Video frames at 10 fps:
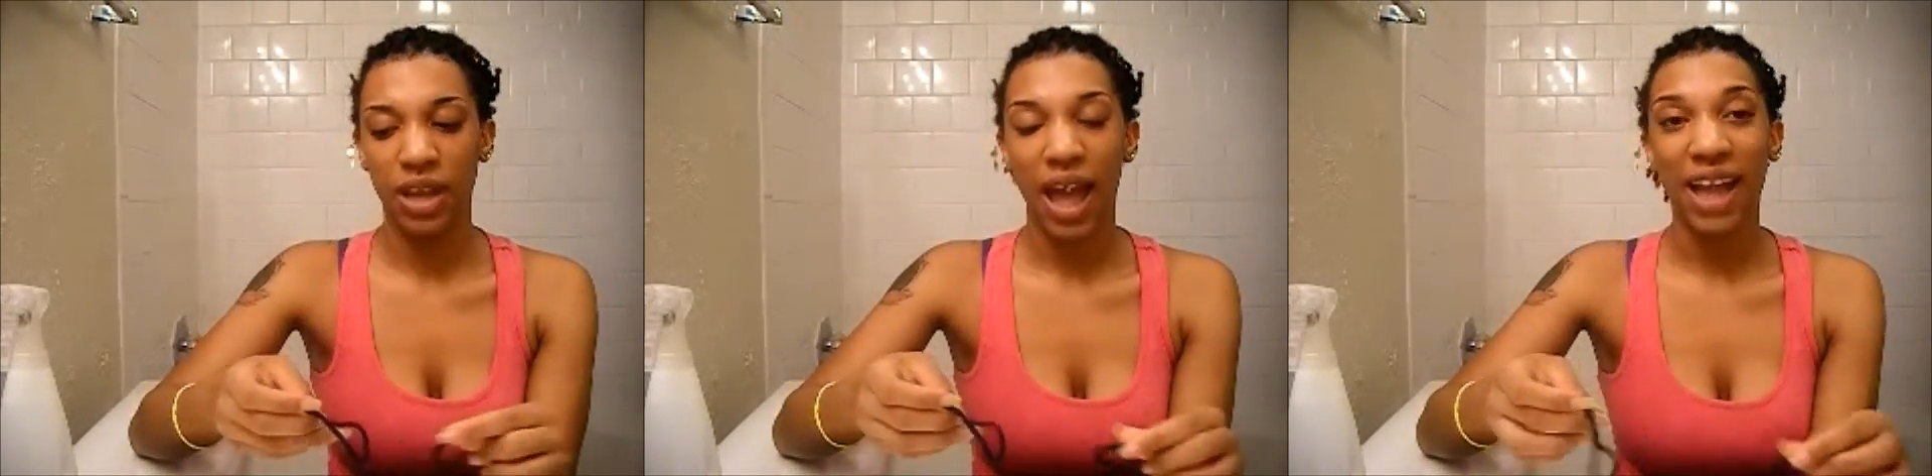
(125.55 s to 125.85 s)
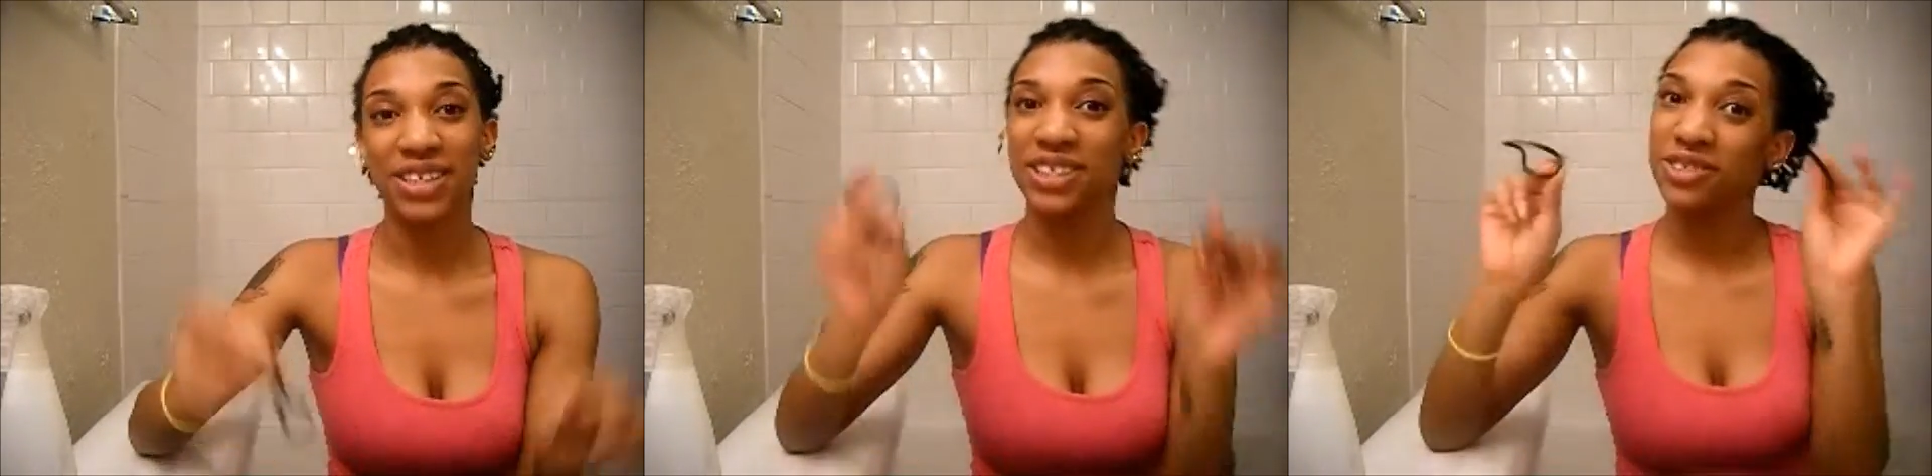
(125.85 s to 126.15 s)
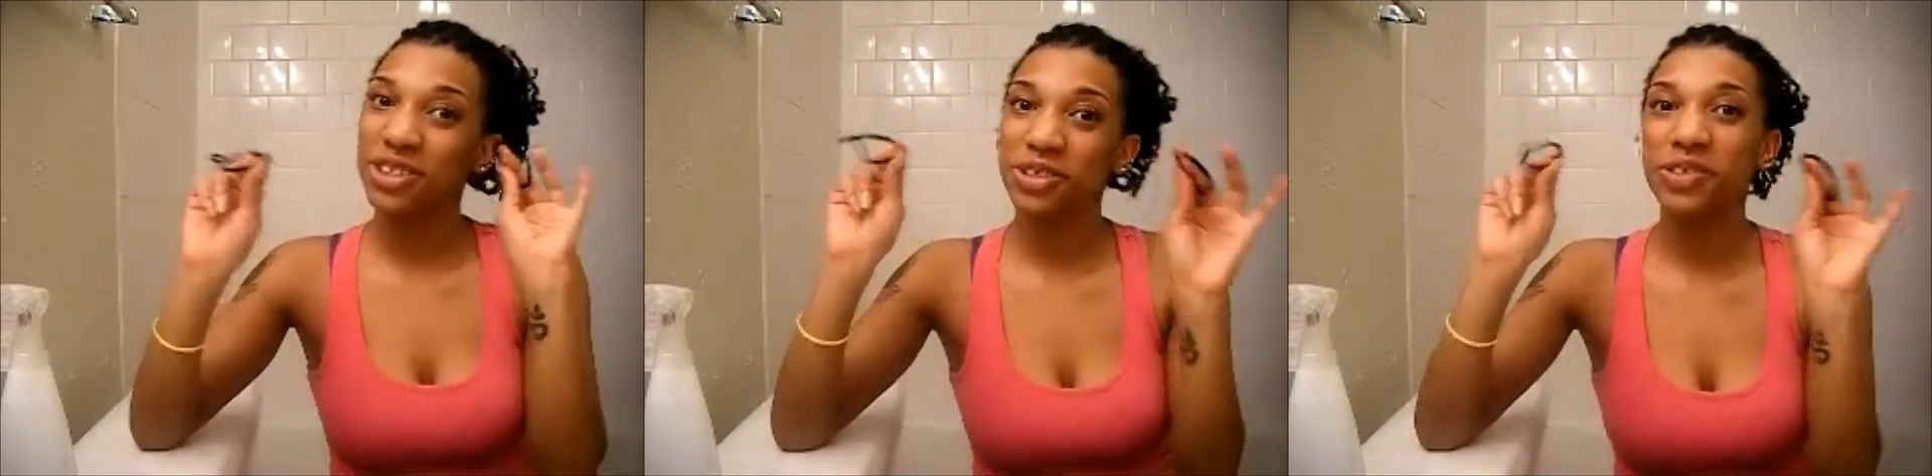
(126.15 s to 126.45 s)
I actually
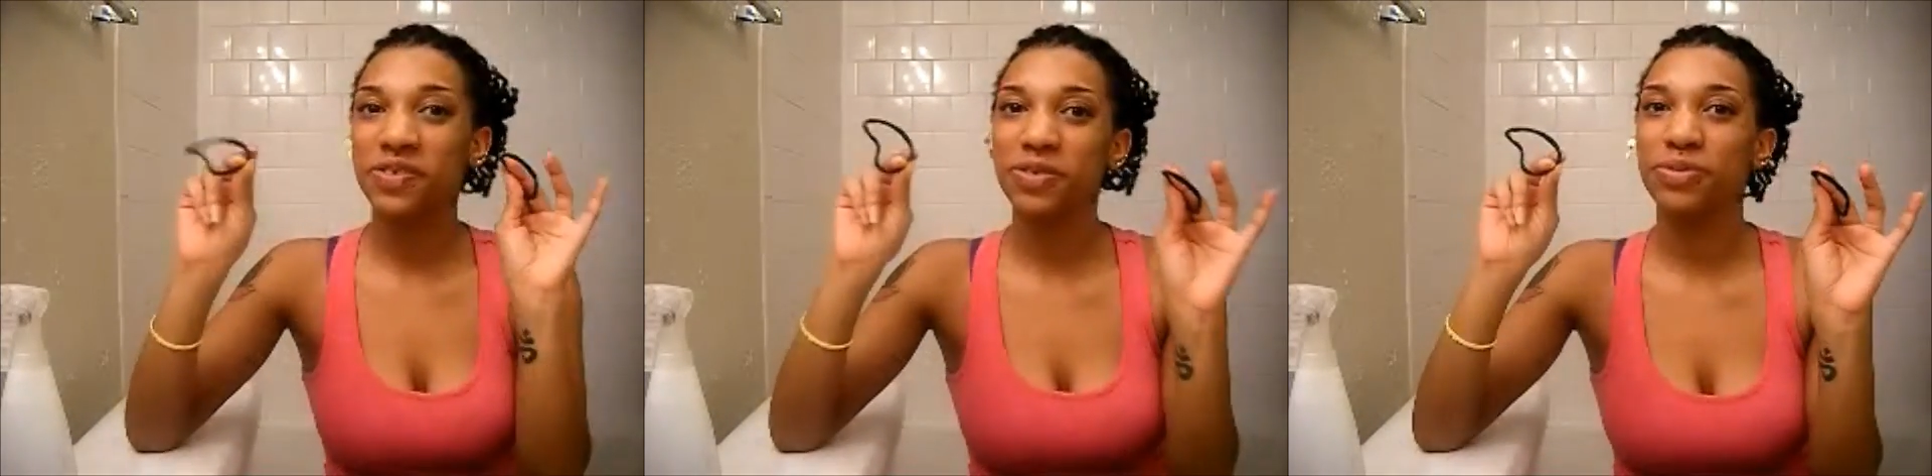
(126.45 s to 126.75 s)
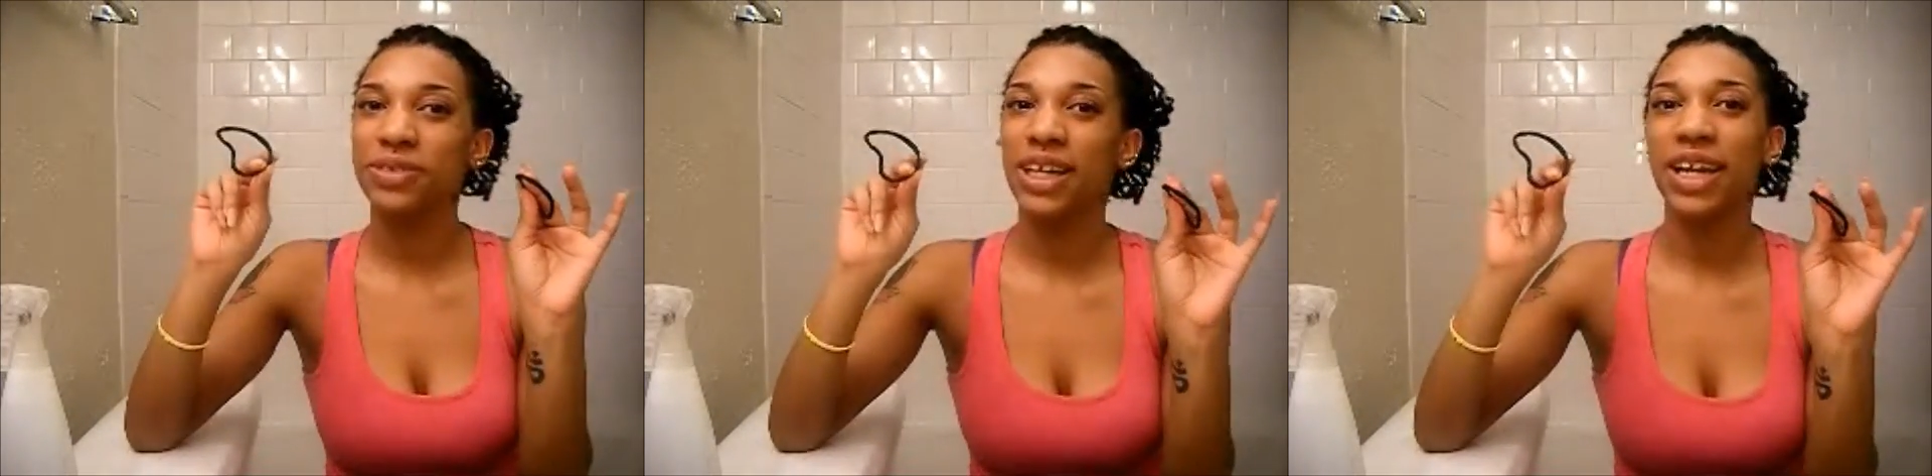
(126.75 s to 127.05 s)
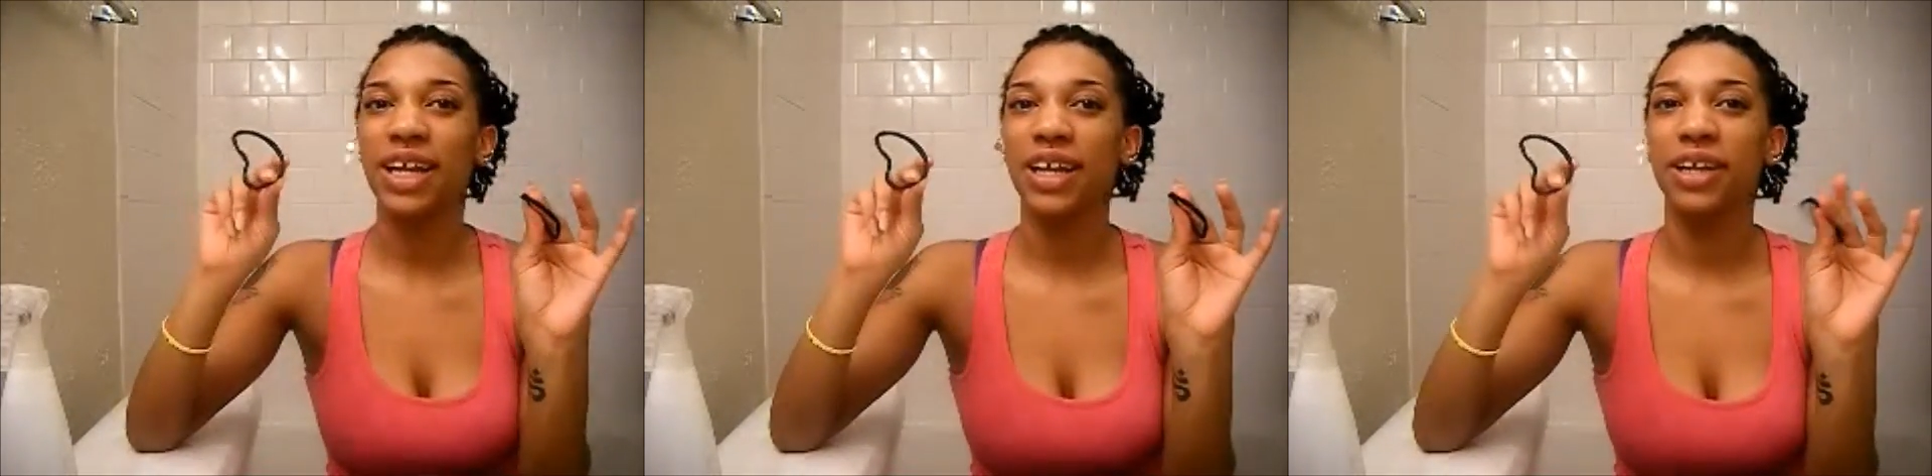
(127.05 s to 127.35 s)
used two of them,
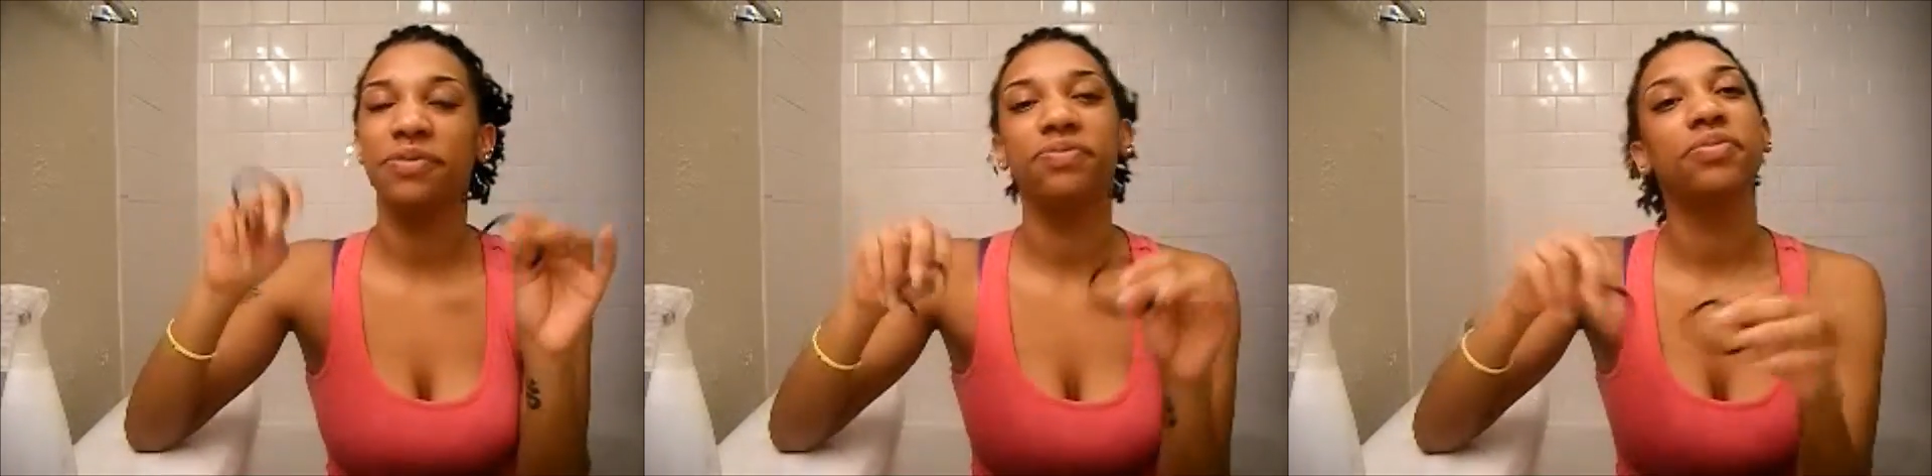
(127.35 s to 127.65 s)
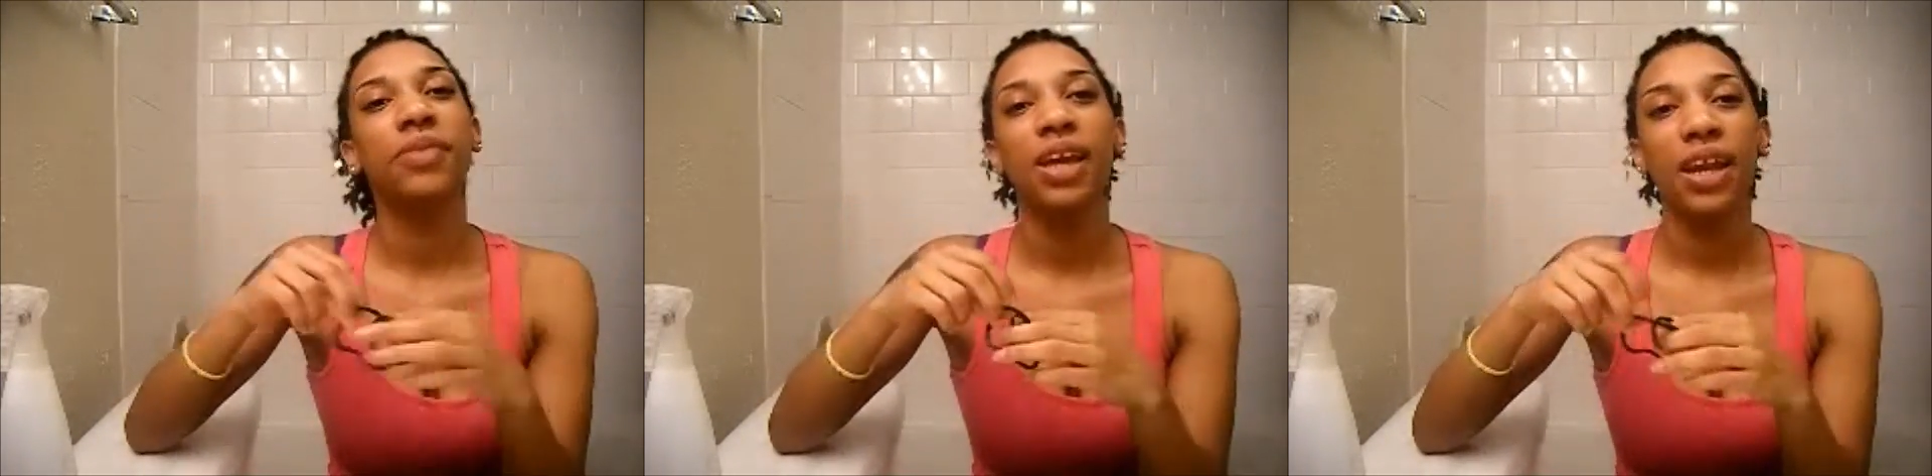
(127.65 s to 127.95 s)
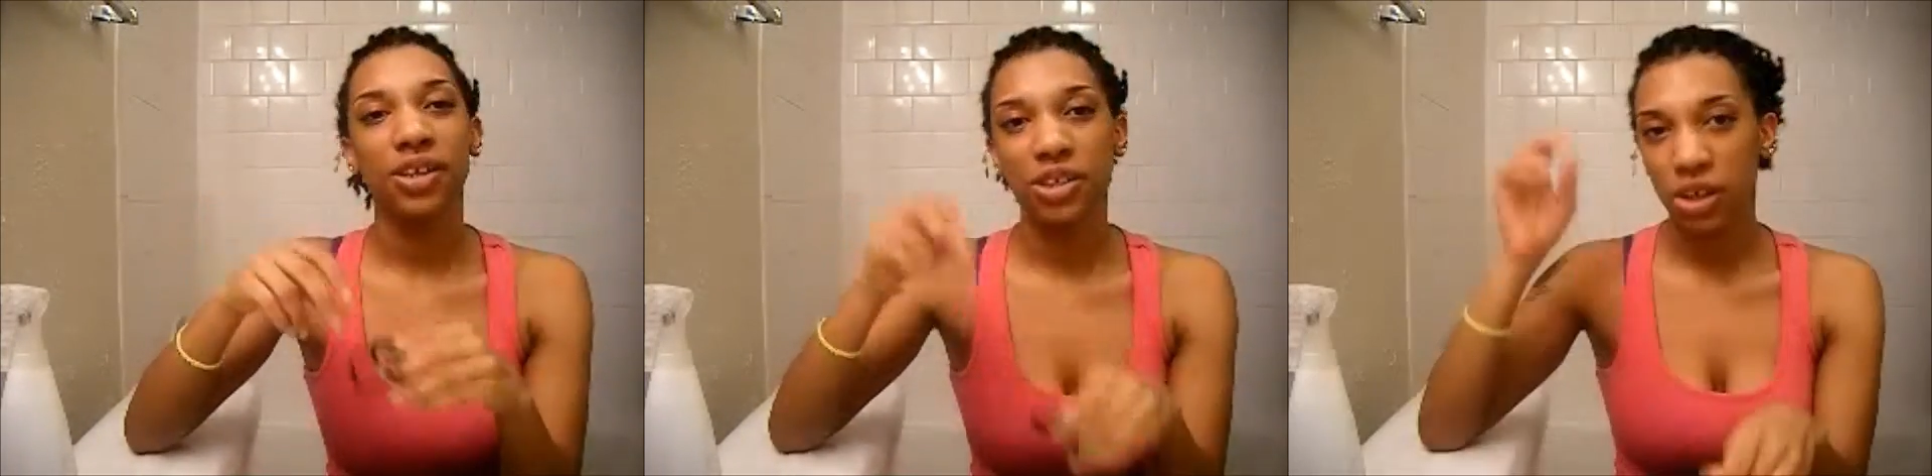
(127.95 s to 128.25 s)
ta-da!
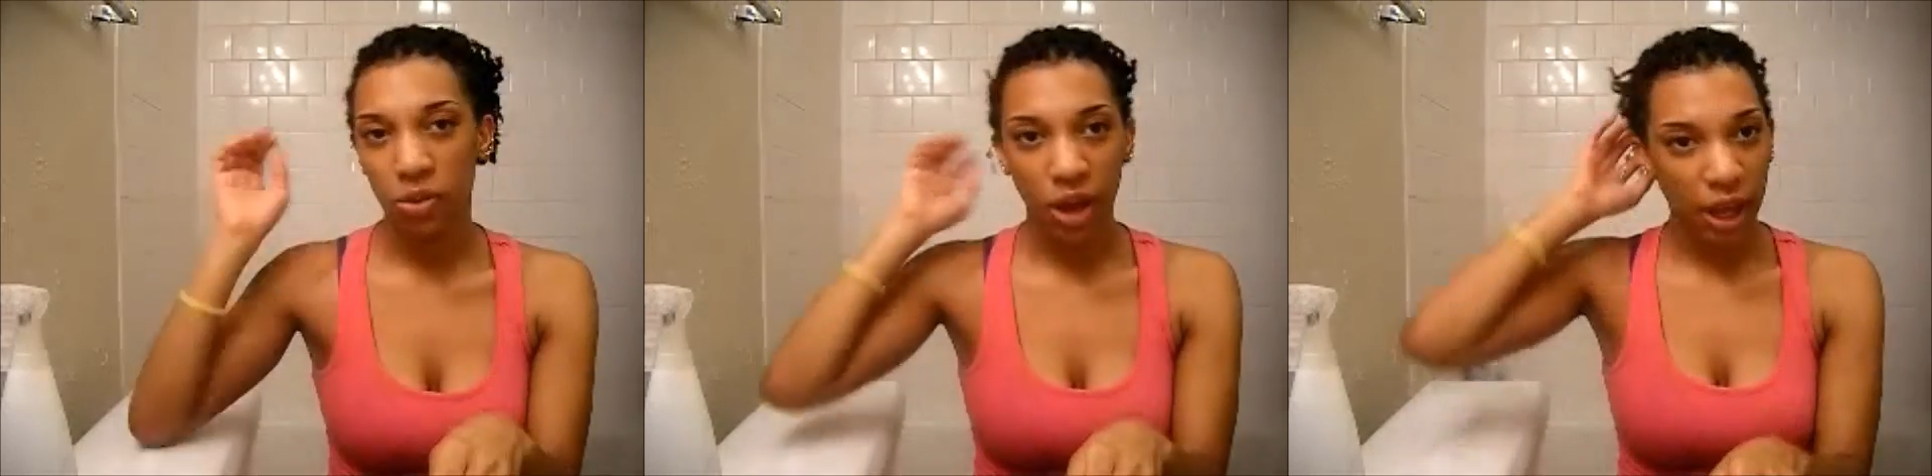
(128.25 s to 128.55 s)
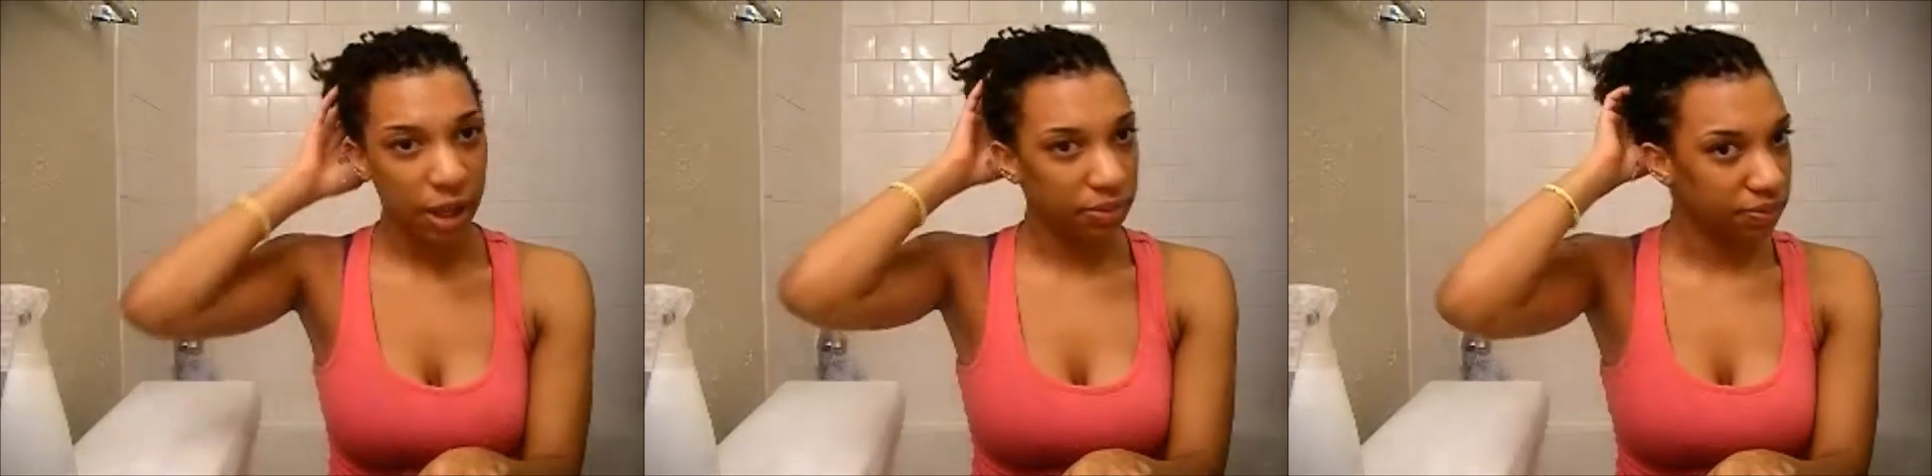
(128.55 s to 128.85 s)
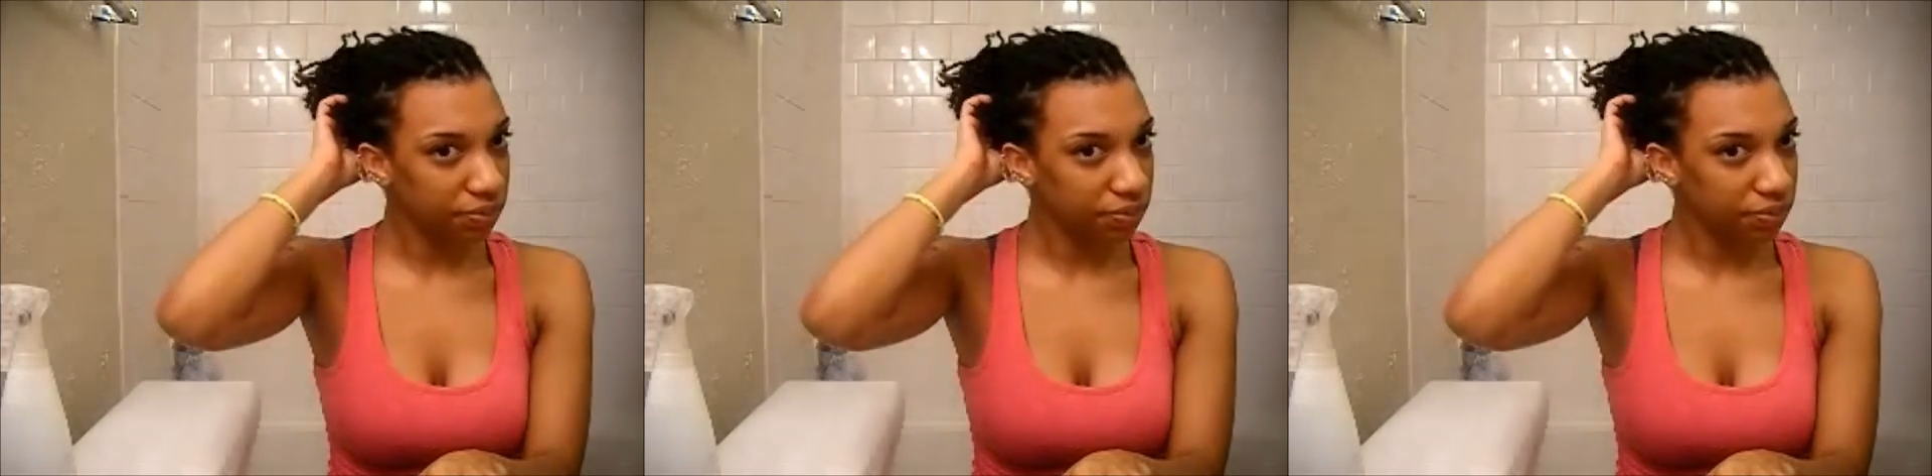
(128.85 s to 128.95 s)
And I'll show you why.